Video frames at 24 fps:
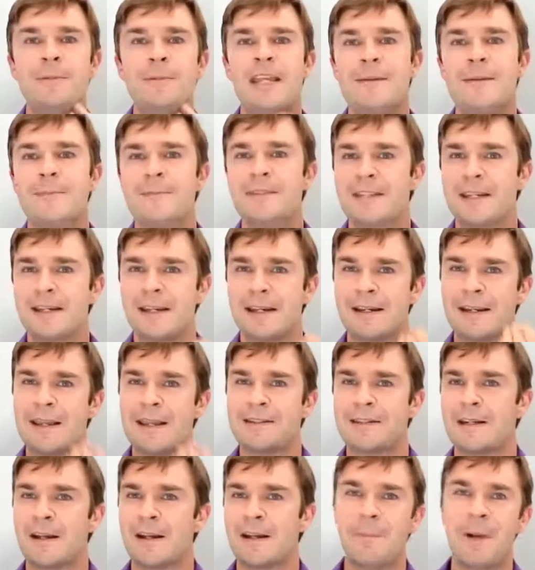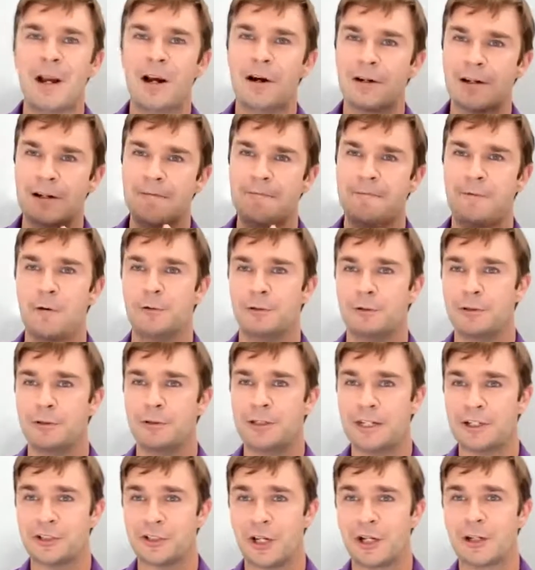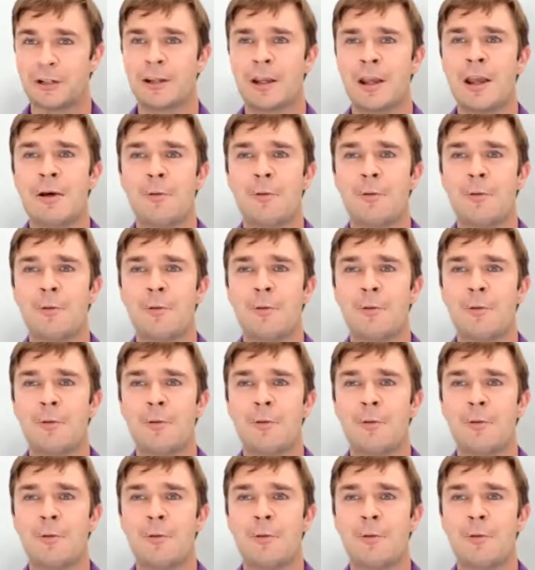hymn singing as an American folk tradition.